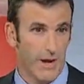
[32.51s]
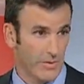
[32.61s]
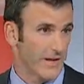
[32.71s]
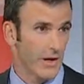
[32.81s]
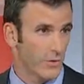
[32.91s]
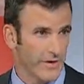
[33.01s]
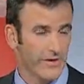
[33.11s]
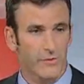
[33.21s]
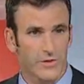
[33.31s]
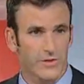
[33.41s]
public
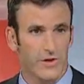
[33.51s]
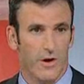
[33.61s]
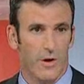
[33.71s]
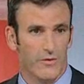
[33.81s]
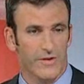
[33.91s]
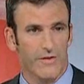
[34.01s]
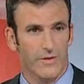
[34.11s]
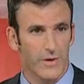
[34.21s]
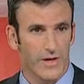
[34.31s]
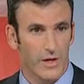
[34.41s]
equities, which almost
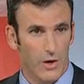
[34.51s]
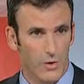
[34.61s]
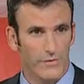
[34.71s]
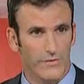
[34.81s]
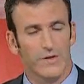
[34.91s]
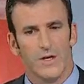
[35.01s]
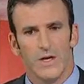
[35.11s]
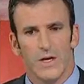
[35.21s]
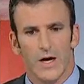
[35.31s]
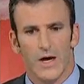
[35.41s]
everybody owns,